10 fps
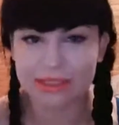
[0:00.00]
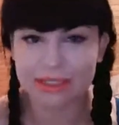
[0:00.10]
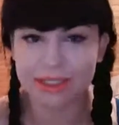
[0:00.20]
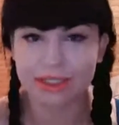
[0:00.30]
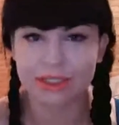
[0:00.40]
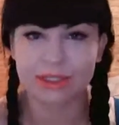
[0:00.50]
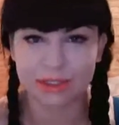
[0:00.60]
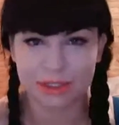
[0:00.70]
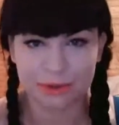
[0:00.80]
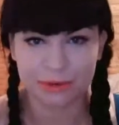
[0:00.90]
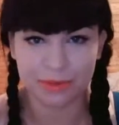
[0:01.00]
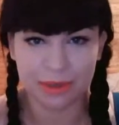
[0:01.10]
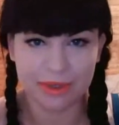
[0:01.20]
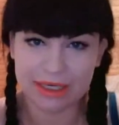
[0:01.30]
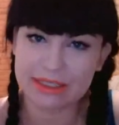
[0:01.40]
stages too,
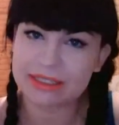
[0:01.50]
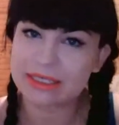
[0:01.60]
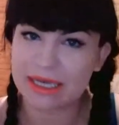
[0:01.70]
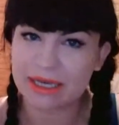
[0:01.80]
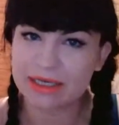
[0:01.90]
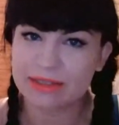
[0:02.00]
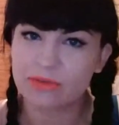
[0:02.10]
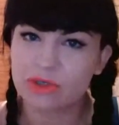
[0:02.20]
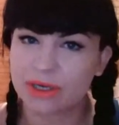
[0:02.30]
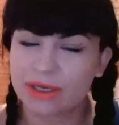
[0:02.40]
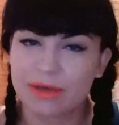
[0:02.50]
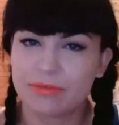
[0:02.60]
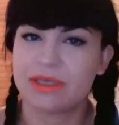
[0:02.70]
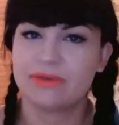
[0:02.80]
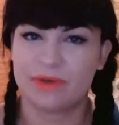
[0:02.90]
maybe not today because I'm trying to keep
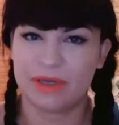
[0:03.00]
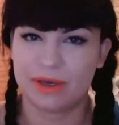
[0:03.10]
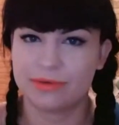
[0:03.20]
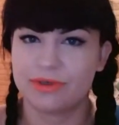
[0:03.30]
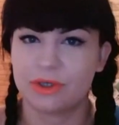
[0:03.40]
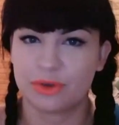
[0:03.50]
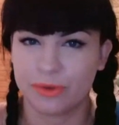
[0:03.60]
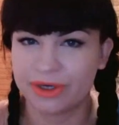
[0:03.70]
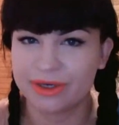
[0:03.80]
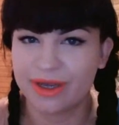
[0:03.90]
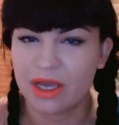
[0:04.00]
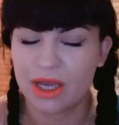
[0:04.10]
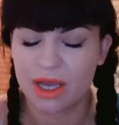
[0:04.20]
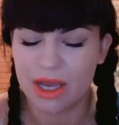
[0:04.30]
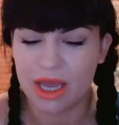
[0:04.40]
these videos short.
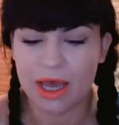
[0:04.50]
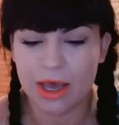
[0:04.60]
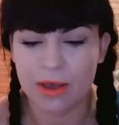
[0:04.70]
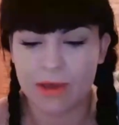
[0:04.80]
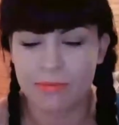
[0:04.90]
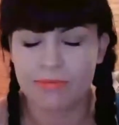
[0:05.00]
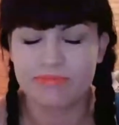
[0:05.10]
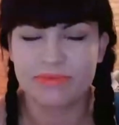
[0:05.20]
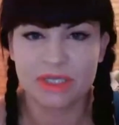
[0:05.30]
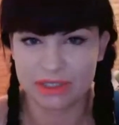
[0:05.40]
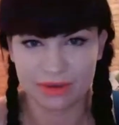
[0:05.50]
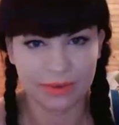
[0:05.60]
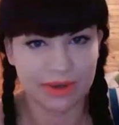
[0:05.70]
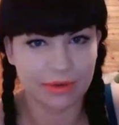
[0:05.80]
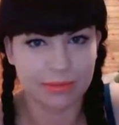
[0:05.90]
Just a
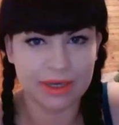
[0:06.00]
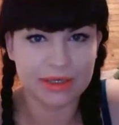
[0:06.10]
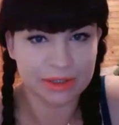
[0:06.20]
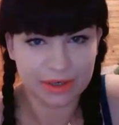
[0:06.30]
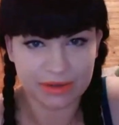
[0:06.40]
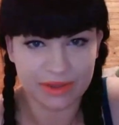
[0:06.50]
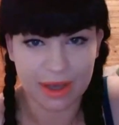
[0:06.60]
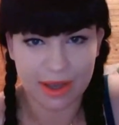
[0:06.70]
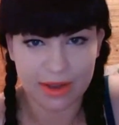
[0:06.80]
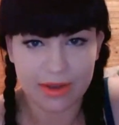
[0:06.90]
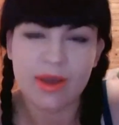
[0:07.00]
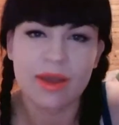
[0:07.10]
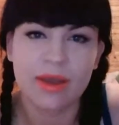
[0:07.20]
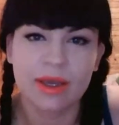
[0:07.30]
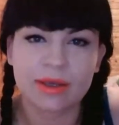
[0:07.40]
quick reminder that
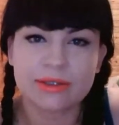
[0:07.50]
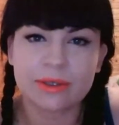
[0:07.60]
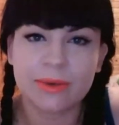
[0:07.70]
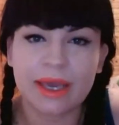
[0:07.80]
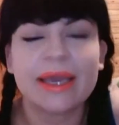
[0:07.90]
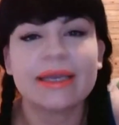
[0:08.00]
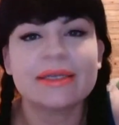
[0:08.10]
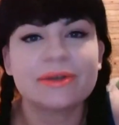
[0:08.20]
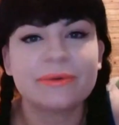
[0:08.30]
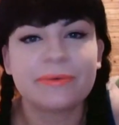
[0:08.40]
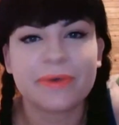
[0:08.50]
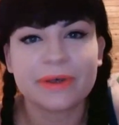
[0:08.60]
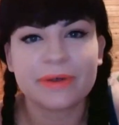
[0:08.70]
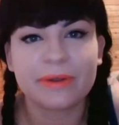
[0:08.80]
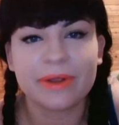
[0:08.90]
it's okay to
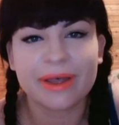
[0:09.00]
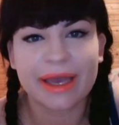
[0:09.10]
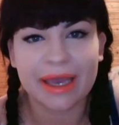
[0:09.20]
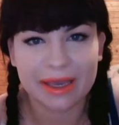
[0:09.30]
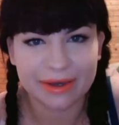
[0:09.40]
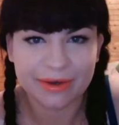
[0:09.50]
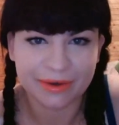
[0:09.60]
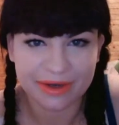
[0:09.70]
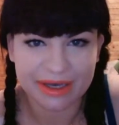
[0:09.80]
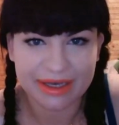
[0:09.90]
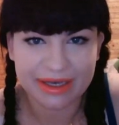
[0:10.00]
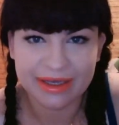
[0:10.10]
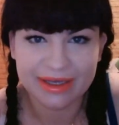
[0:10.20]
feel angry,